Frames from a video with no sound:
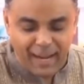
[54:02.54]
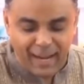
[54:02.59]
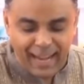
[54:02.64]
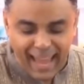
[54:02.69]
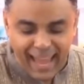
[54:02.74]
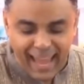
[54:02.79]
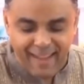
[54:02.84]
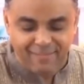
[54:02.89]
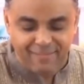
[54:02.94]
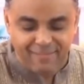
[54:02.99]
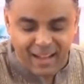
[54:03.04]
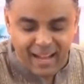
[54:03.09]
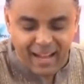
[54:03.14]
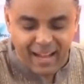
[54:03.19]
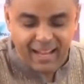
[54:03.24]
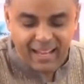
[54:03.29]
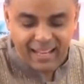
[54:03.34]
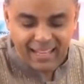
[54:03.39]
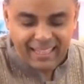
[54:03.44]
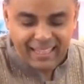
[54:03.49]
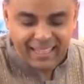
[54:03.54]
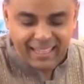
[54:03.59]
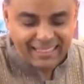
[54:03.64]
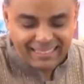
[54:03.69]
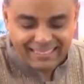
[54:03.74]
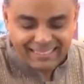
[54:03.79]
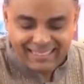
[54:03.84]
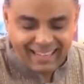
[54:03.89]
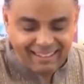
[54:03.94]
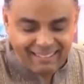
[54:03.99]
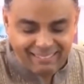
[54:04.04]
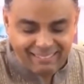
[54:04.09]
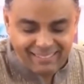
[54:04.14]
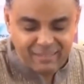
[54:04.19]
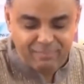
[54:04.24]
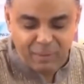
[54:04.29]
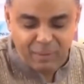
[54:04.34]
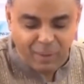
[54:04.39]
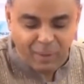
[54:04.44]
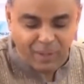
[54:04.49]
ever tells
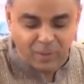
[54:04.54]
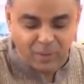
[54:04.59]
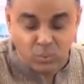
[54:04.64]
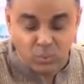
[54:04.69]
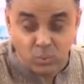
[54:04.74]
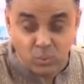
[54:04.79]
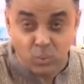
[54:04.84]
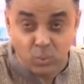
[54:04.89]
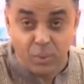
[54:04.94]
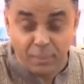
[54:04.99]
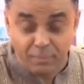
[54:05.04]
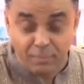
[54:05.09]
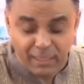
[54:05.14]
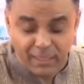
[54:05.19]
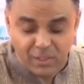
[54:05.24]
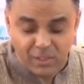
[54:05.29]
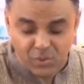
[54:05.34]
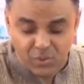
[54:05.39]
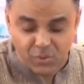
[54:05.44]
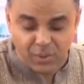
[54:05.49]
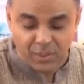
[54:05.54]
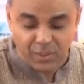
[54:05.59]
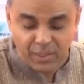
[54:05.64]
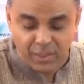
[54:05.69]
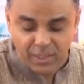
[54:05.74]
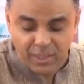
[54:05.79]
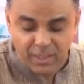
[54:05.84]
me what to do in ministry.